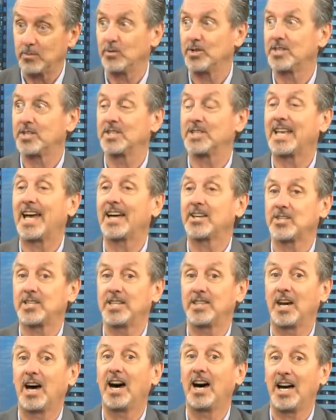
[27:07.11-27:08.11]
which is
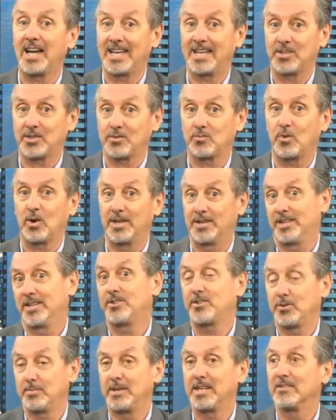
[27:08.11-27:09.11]
actually the highest one
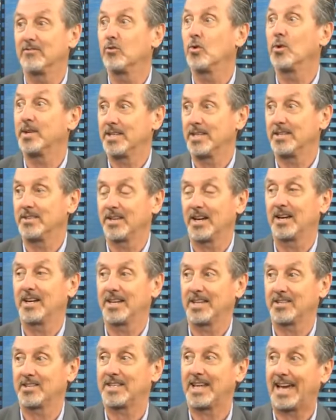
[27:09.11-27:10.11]
and to be avoided, the
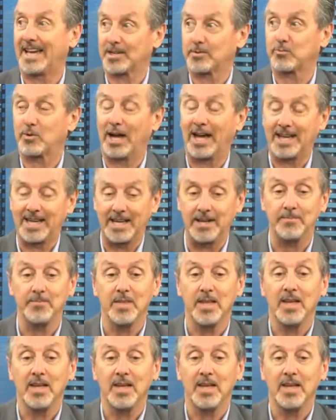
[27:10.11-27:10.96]
highest tax bracket.